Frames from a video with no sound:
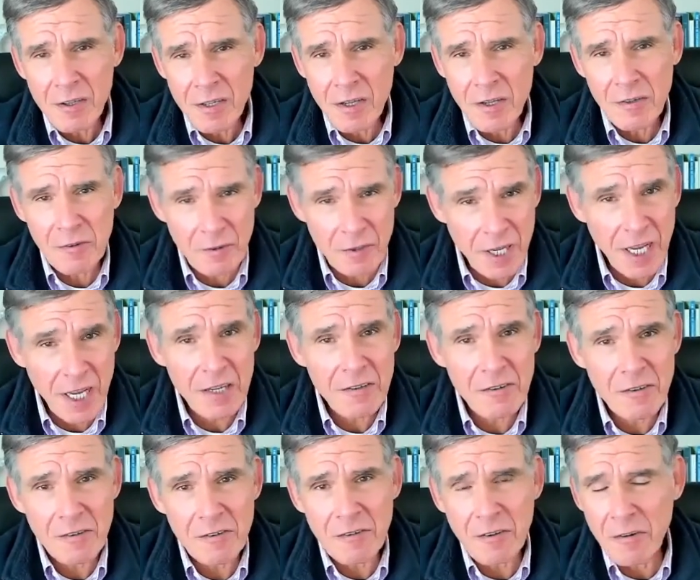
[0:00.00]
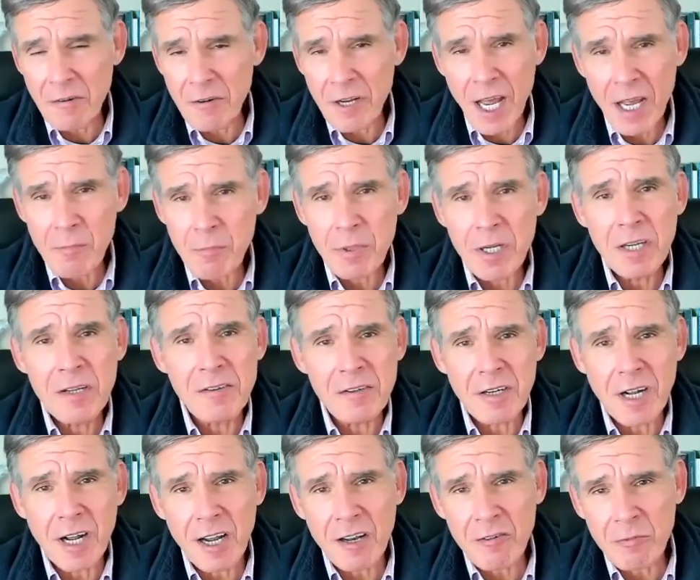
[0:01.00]
These are cases, they're not peaks
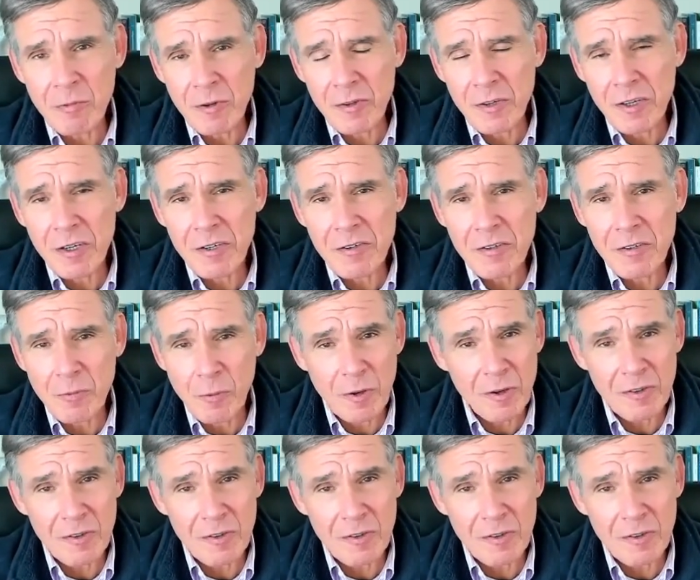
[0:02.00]
in hospitalizations.